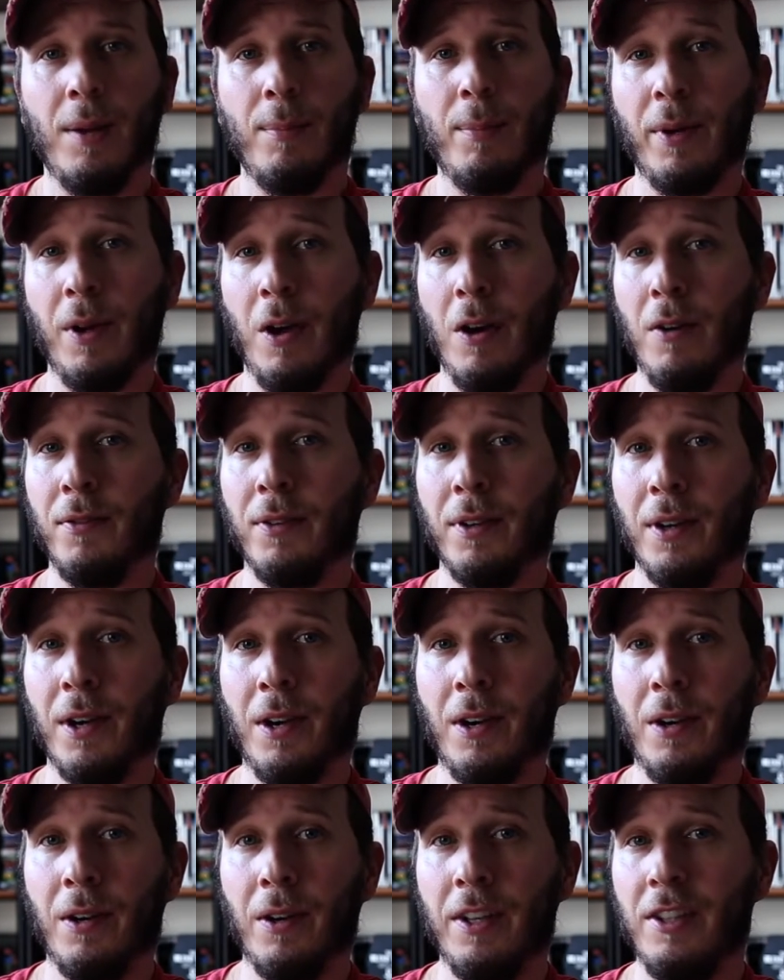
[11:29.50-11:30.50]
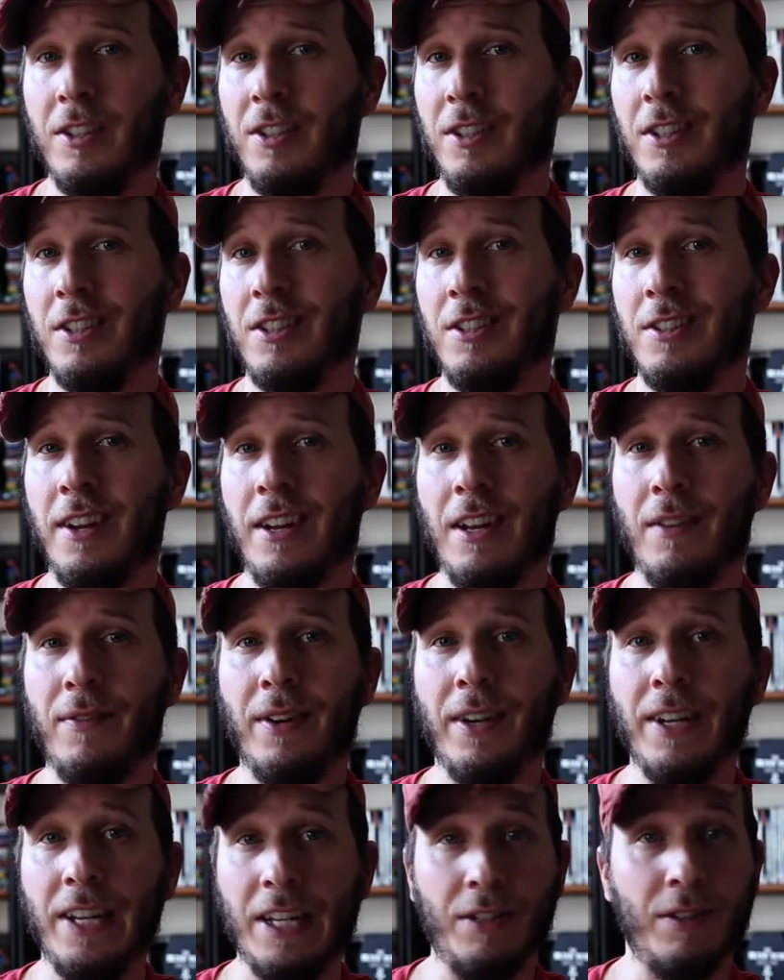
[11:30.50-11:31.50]
but overall, it's just not a
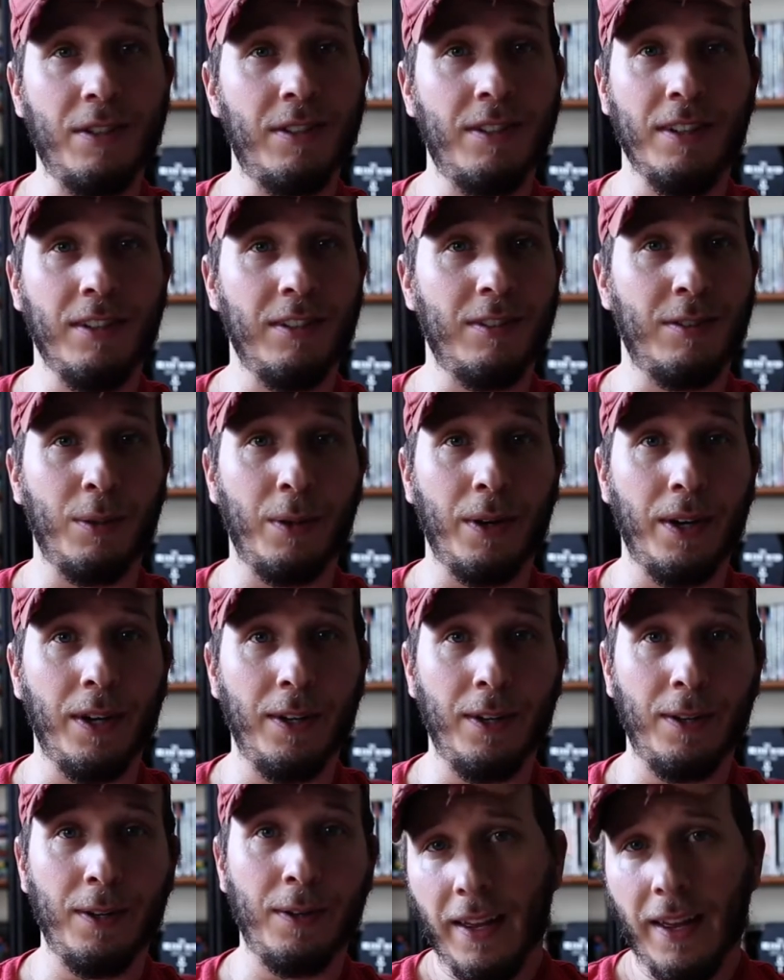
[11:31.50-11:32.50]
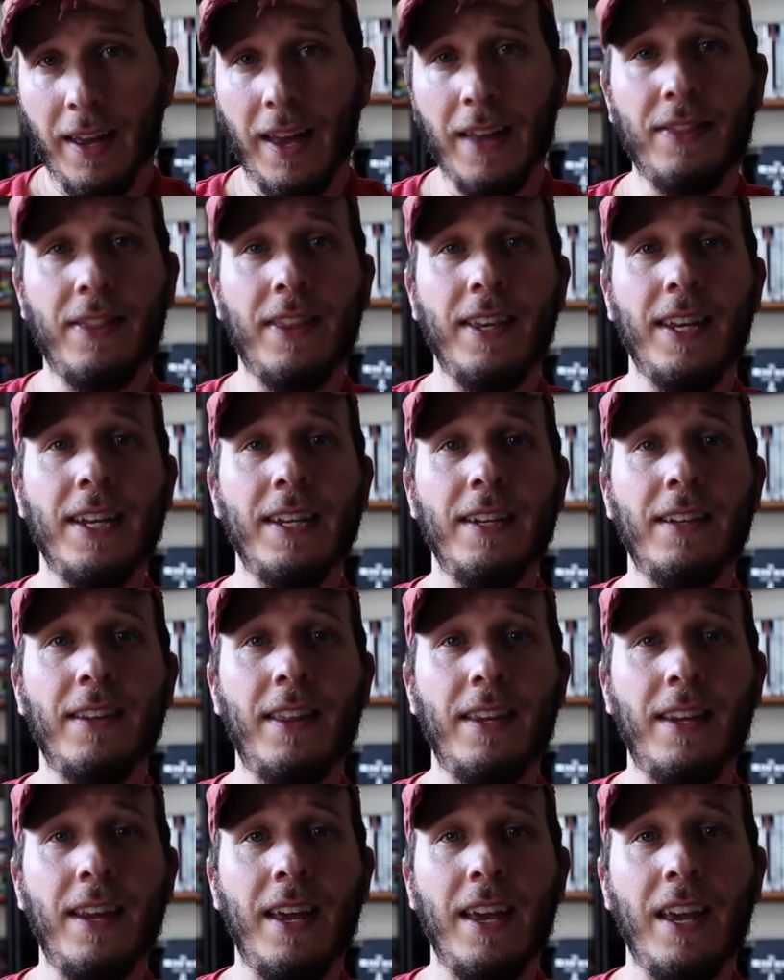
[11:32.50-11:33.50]
very interesting story. At the end of
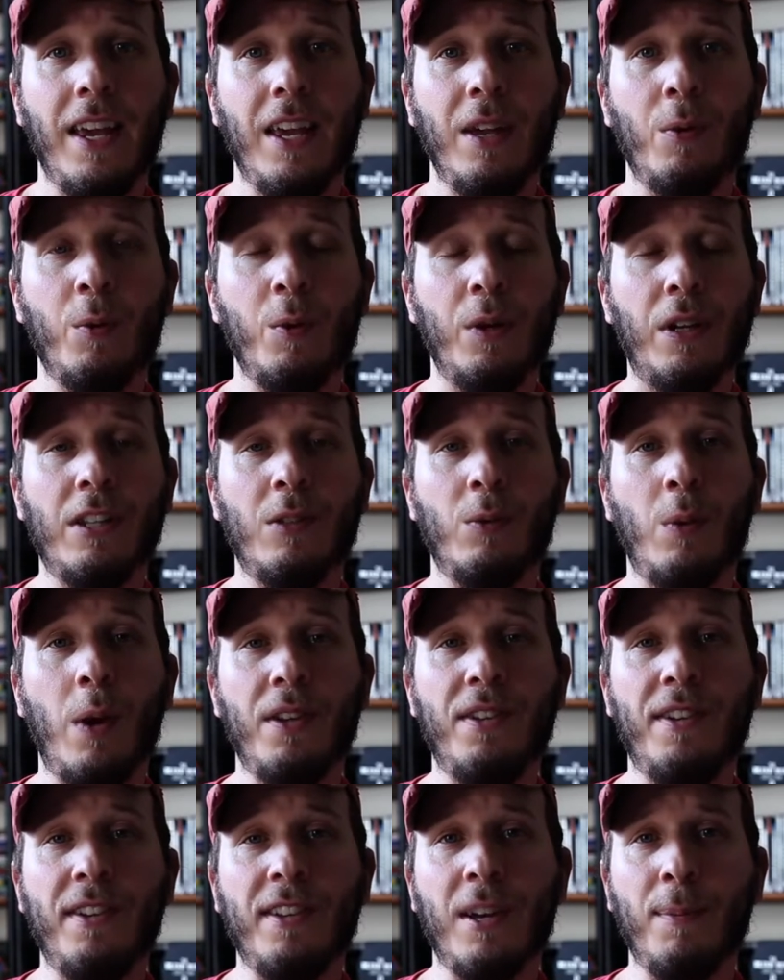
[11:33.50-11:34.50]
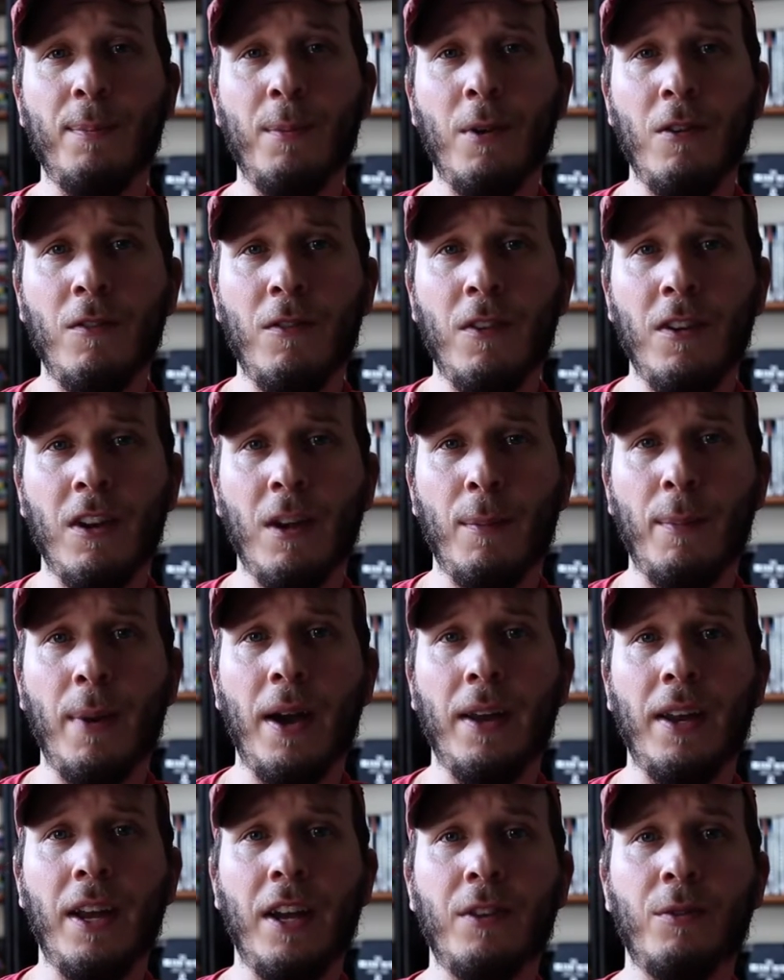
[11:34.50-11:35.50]
the day, we're just watching a movie
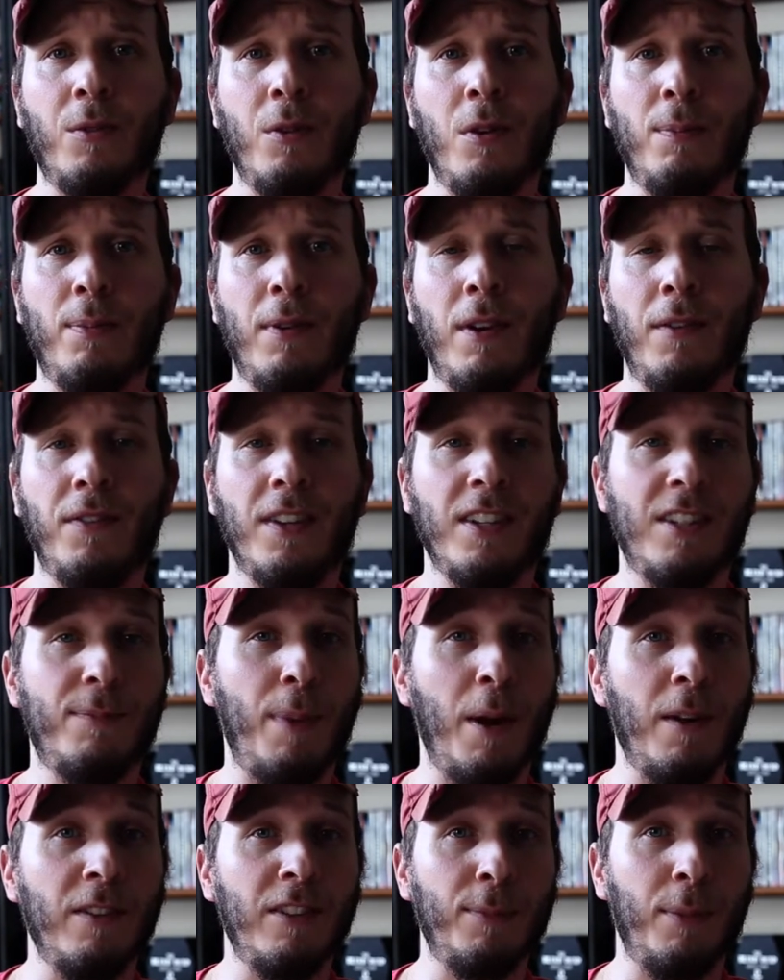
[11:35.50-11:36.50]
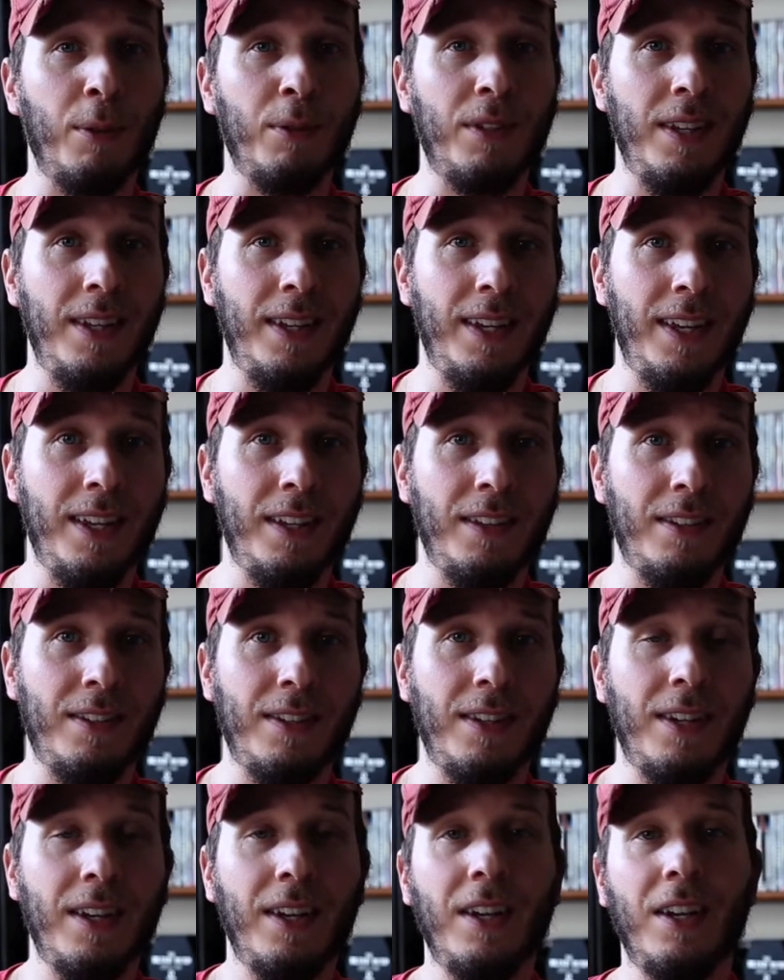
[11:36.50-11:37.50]
about a group of disposable
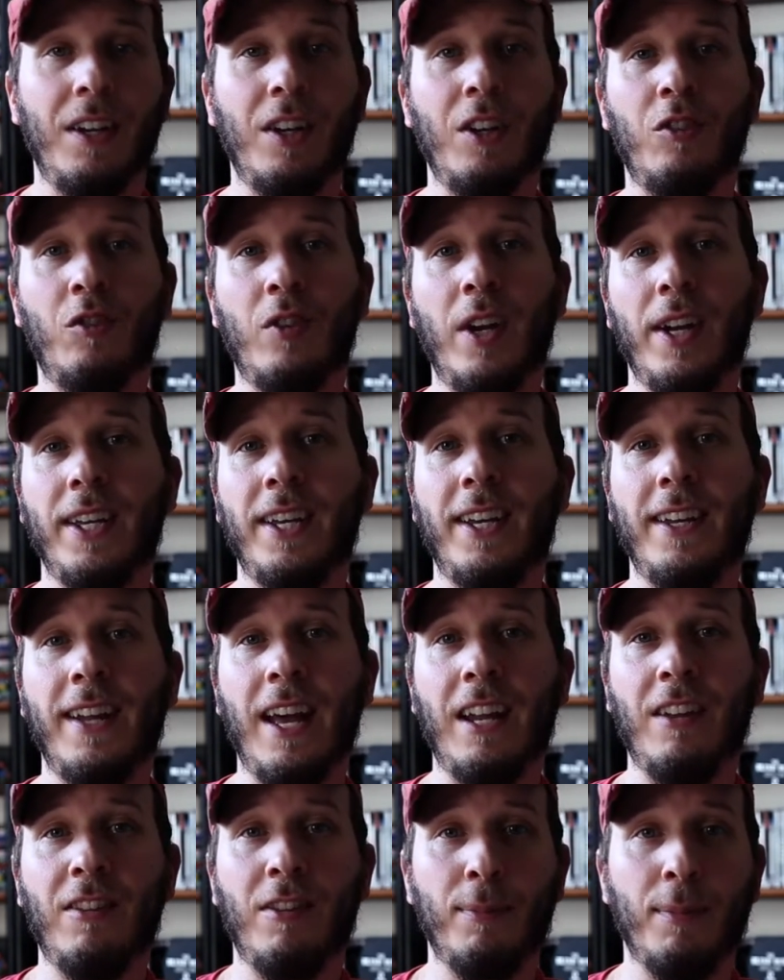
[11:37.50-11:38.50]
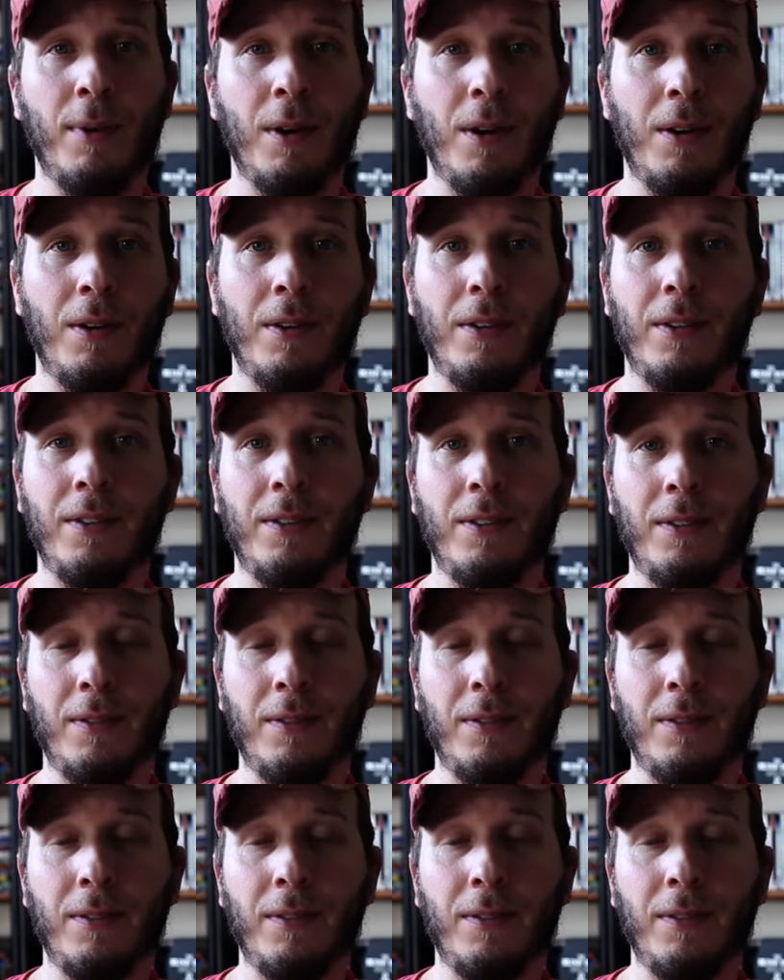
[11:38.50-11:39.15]
teens trying to get out of the mall.